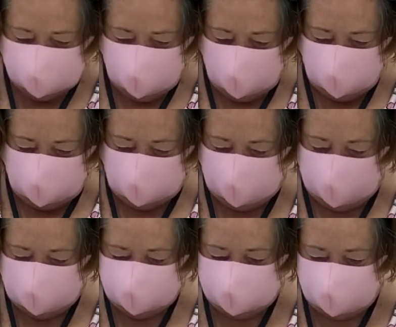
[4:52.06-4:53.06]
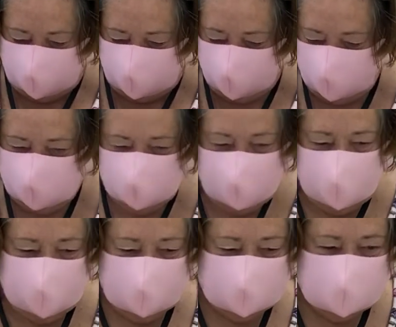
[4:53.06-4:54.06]
get all the plants in,
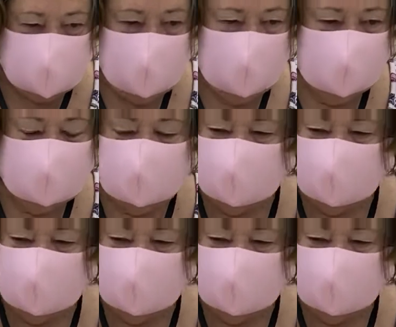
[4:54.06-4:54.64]
then it's time to